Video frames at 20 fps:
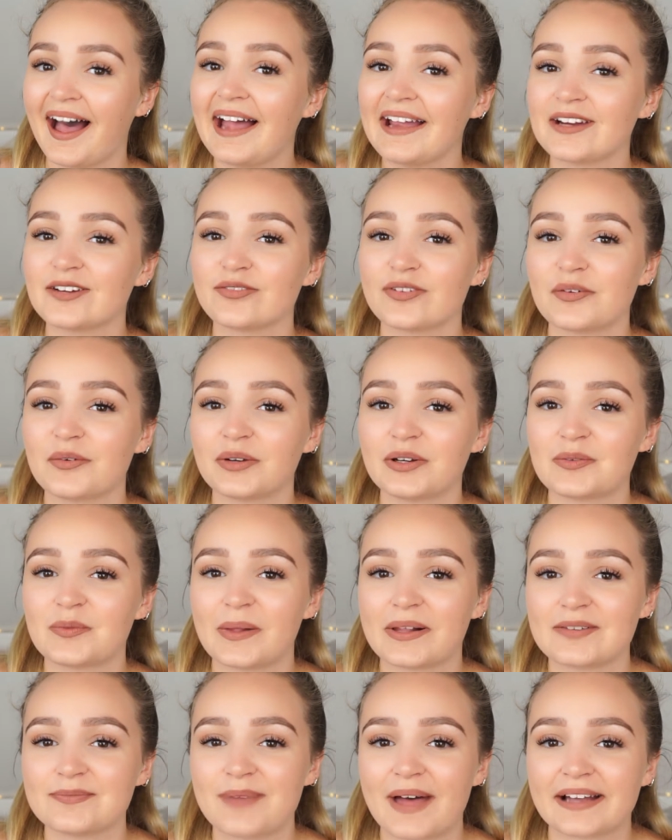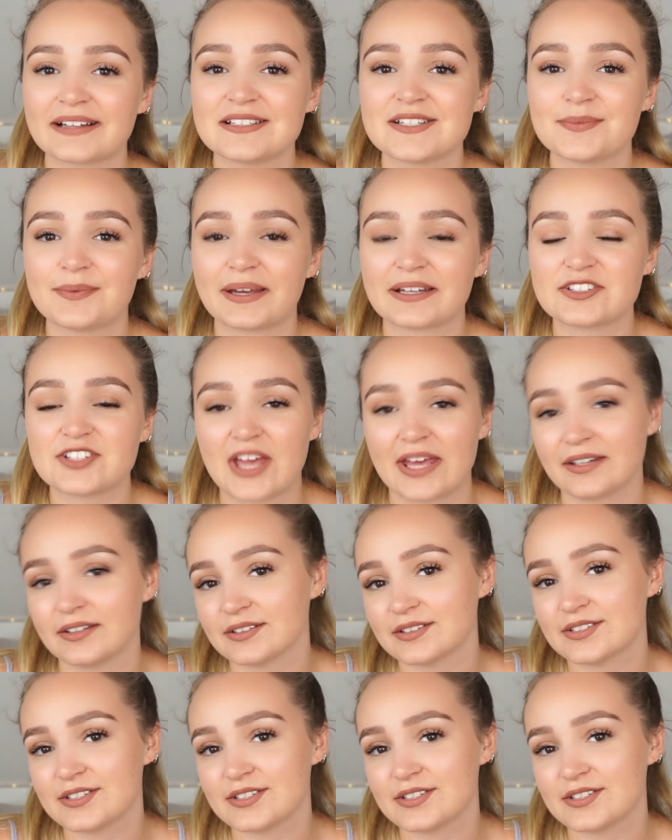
Hi everyone and welcome back to my channel.